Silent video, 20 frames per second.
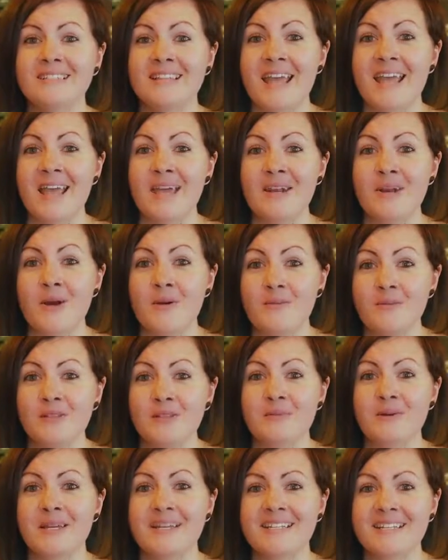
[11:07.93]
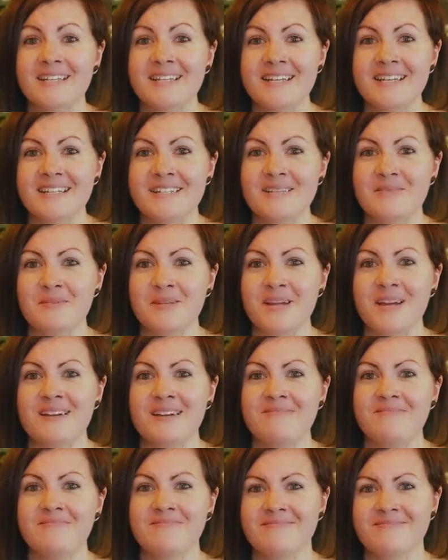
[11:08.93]
and hopefully we get to connect
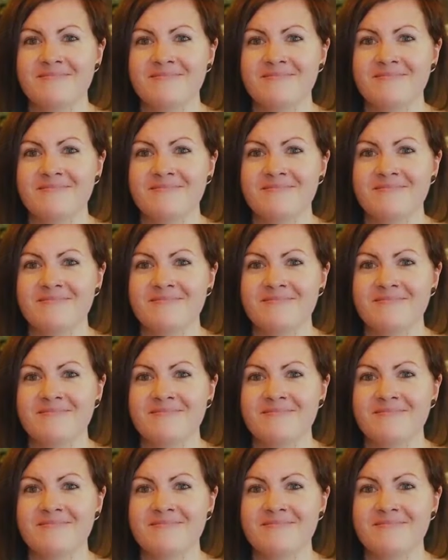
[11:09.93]
sometime.